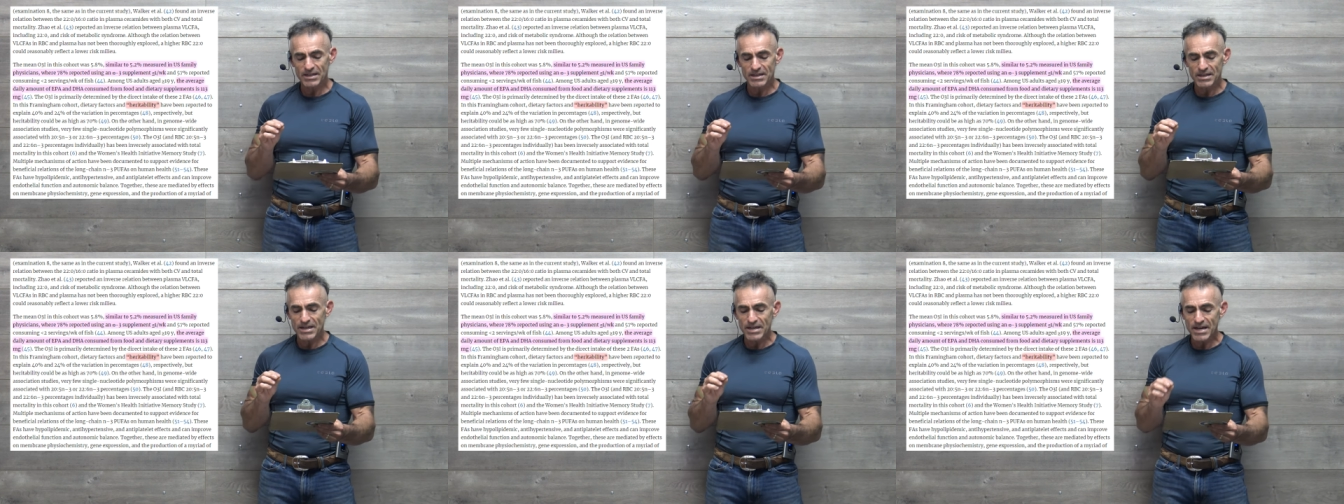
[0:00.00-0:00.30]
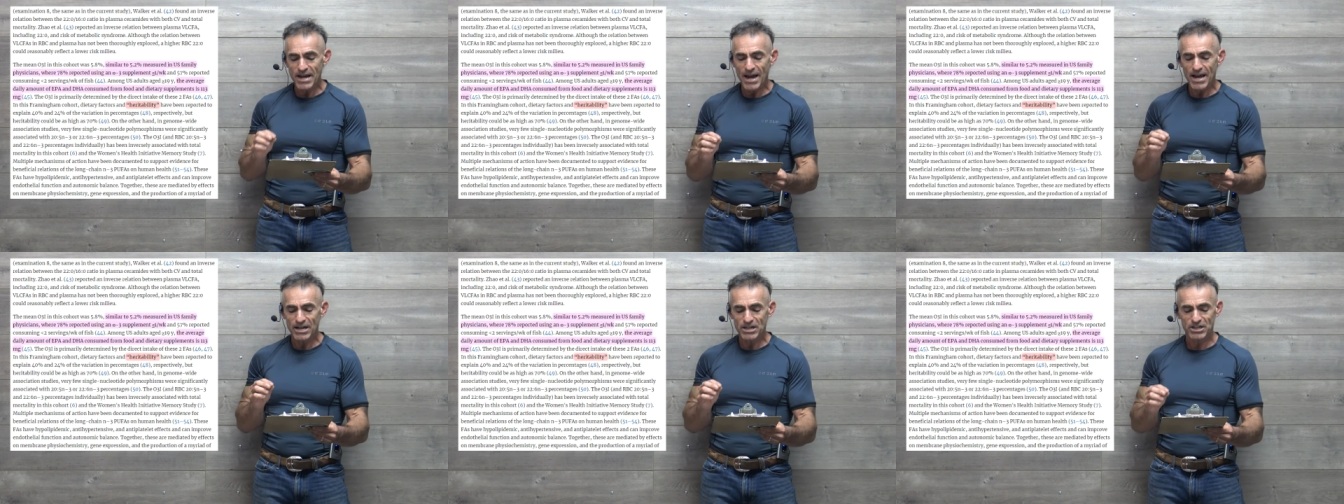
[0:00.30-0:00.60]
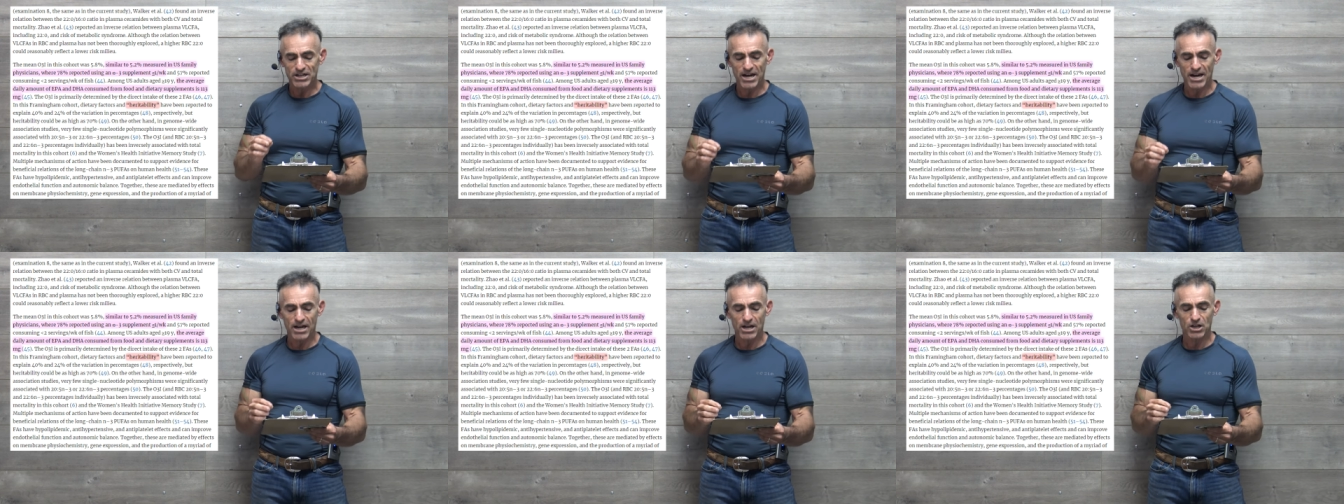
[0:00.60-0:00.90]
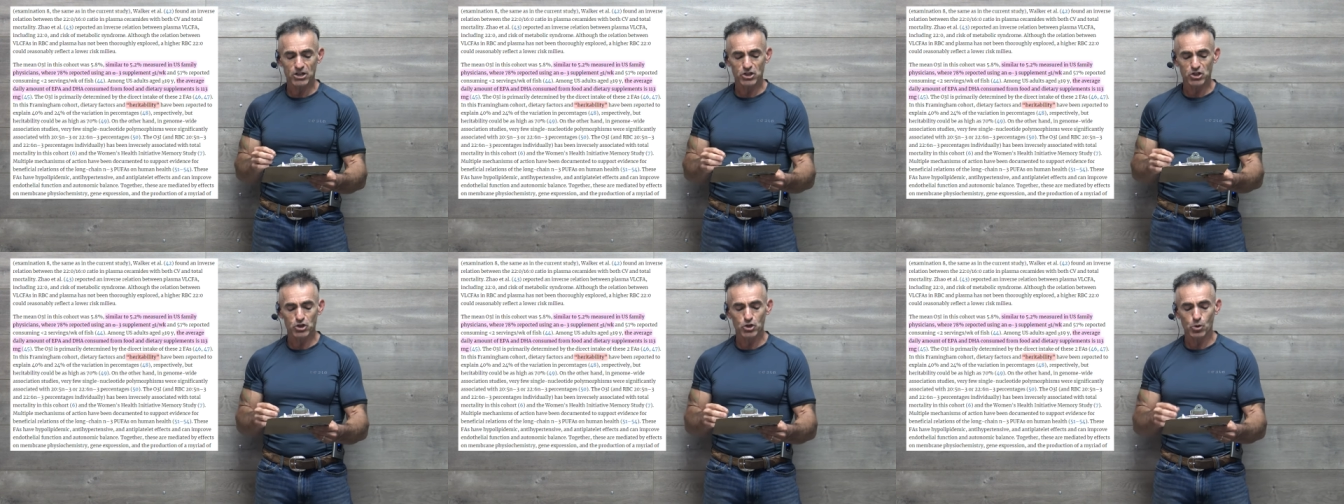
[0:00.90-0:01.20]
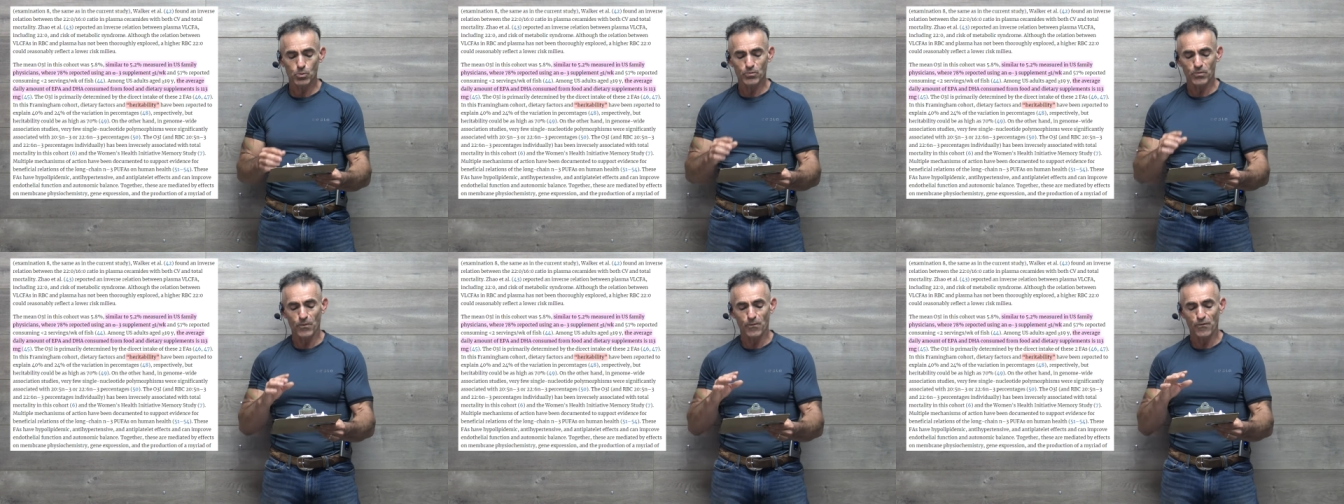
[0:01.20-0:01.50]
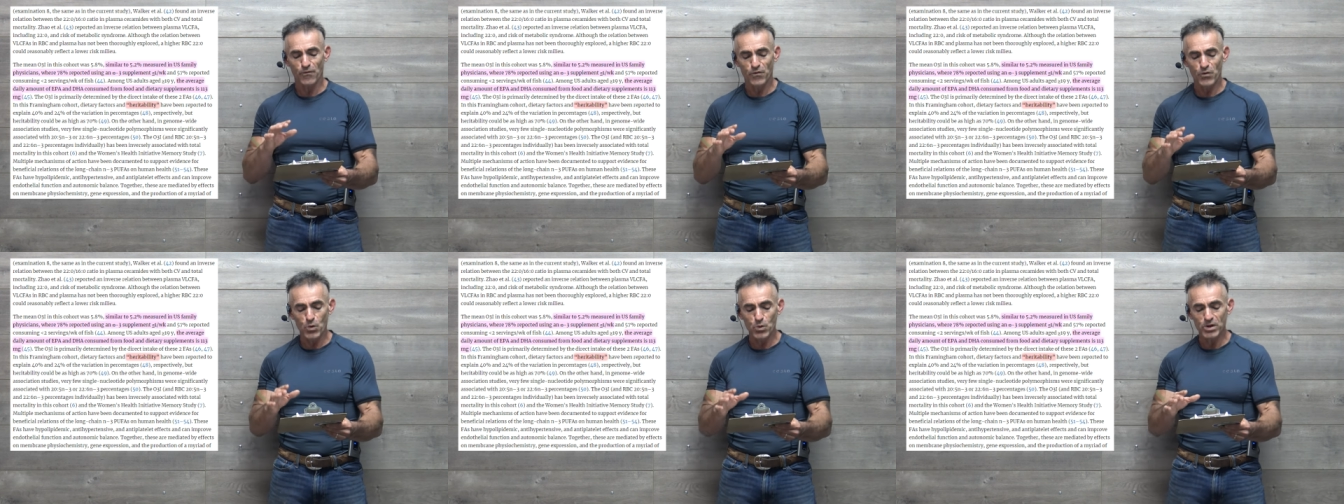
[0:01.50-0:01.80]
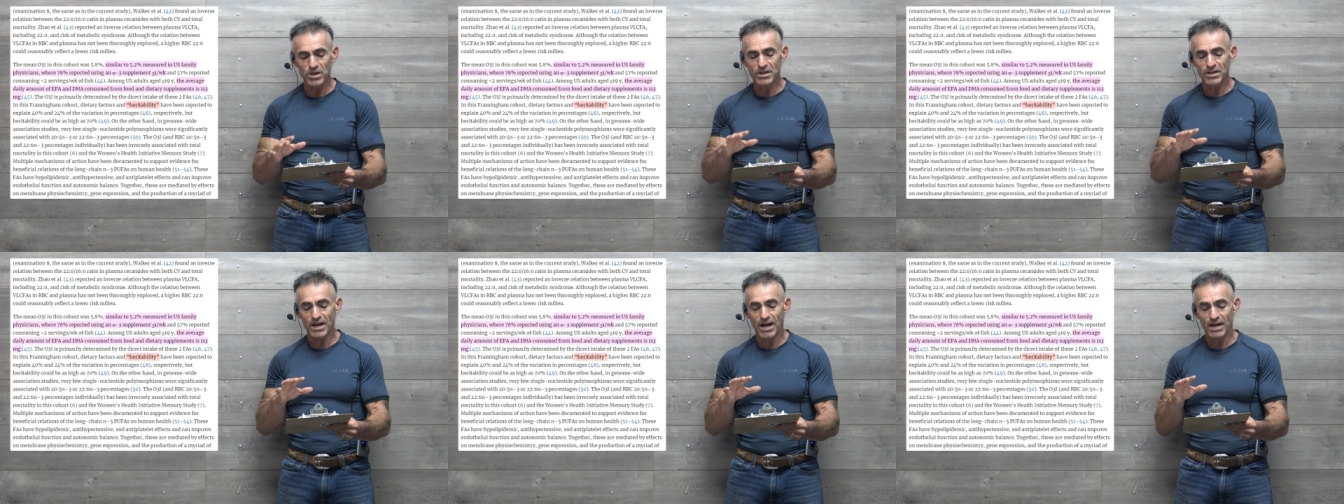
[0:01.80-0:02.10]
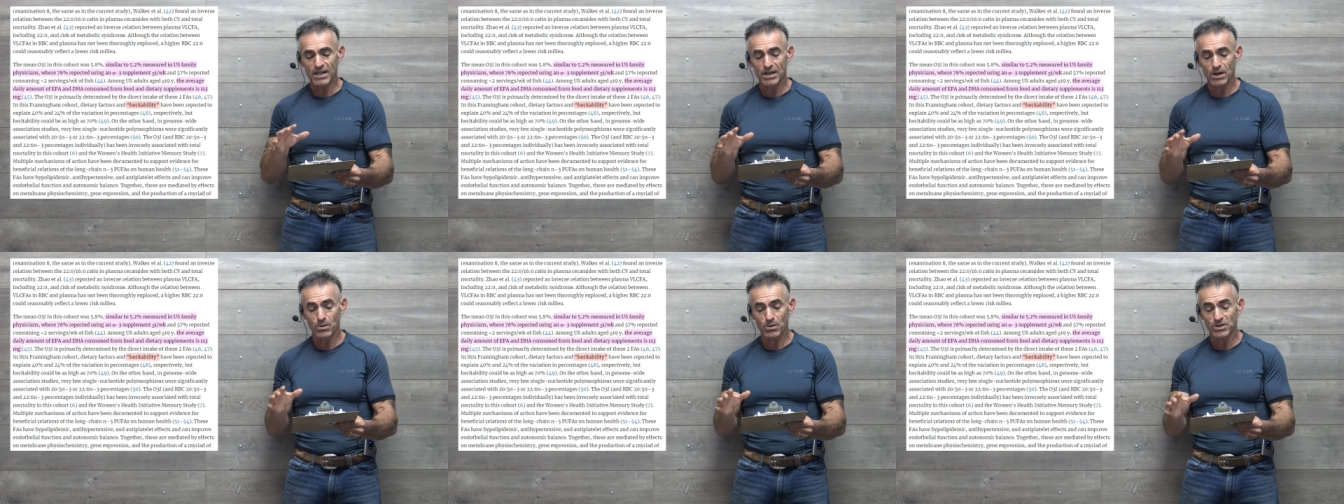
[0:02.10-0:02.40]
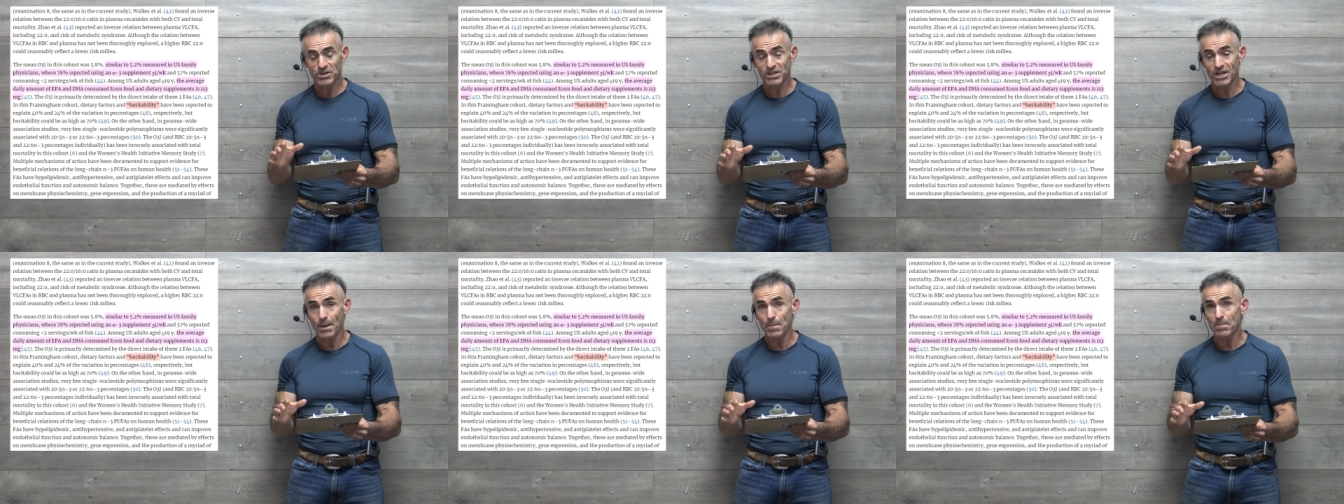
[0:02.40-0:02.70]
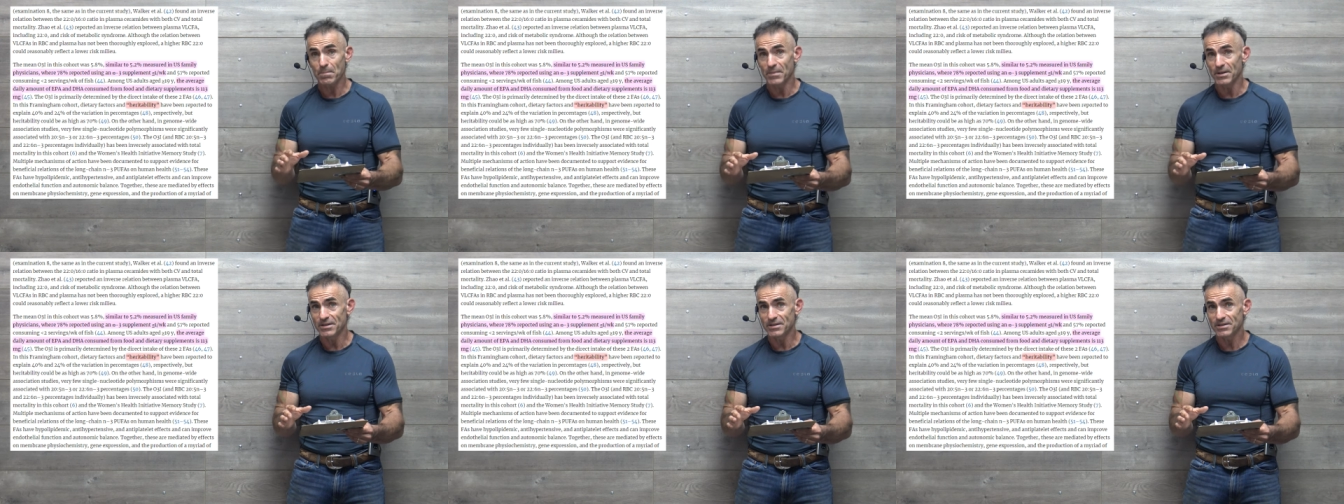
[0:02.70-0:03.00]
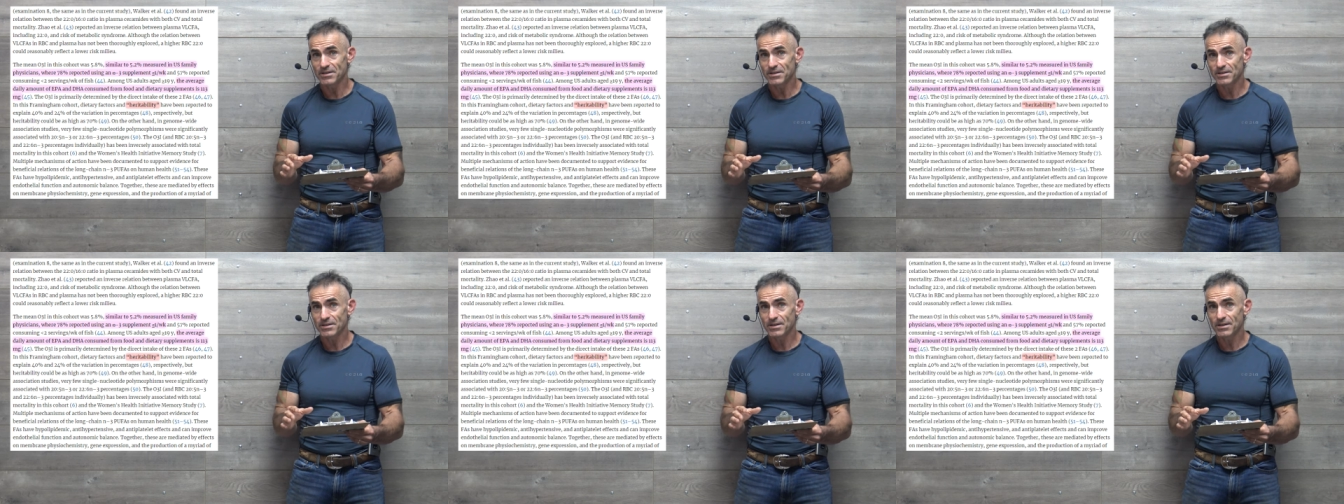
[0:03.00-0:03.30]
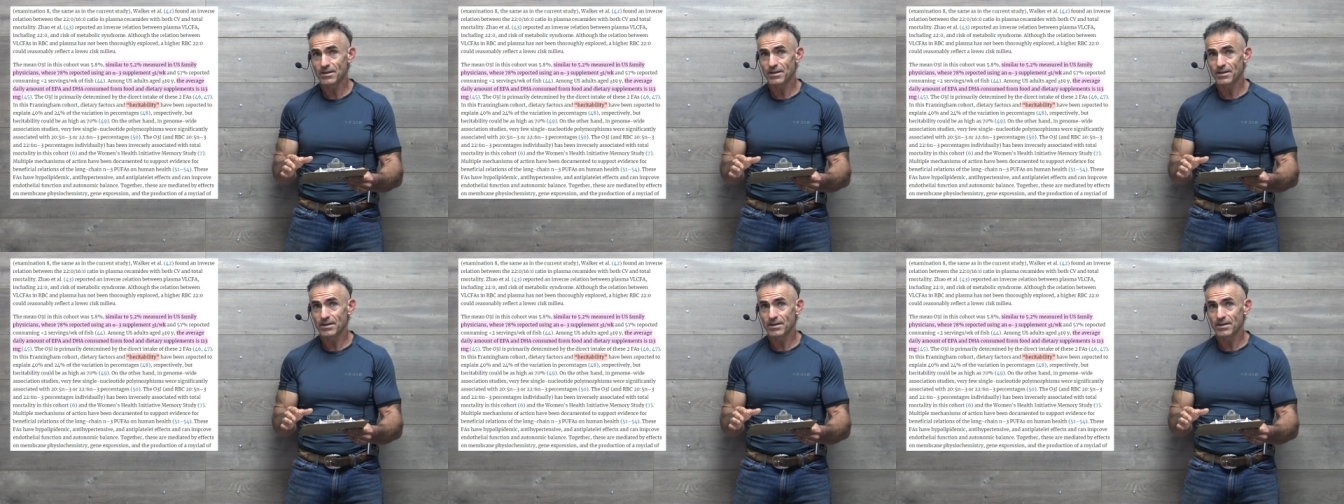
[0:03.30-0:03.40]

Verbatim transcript: DHA consumed from food and dietary supplements,